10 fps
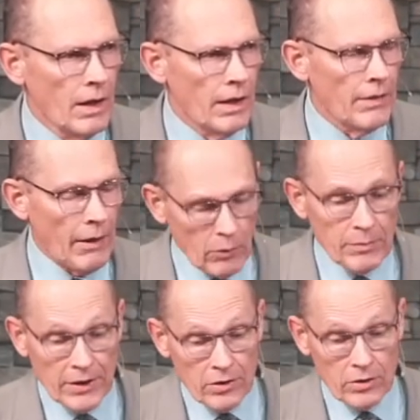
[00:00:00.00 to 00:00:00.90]
That would
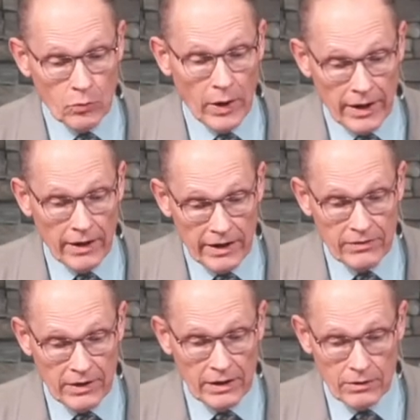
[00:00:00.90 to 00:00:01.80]
be a good way, I
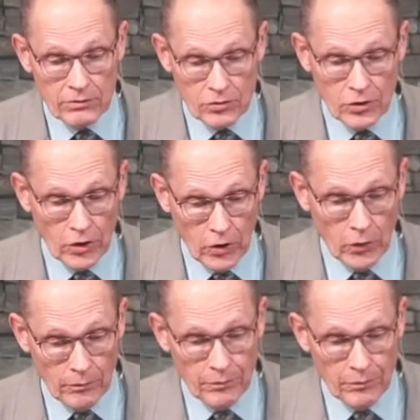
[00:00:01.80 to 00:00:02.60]
think, to know.